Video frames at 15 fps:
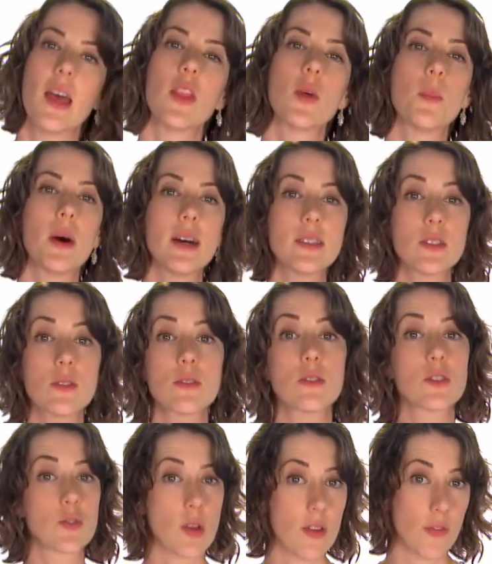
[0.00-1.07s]
The monsters are
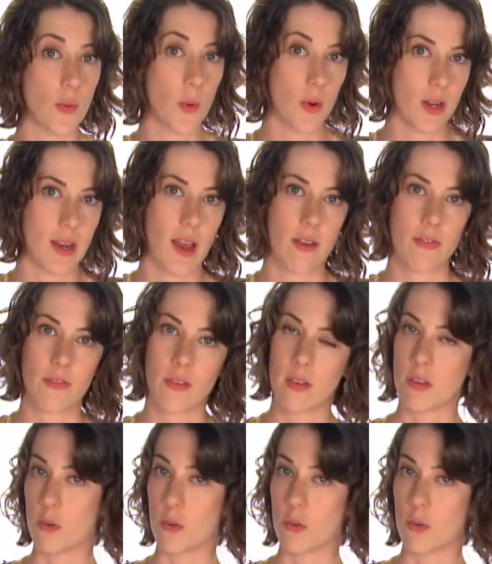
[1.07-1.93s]
straightforward enough.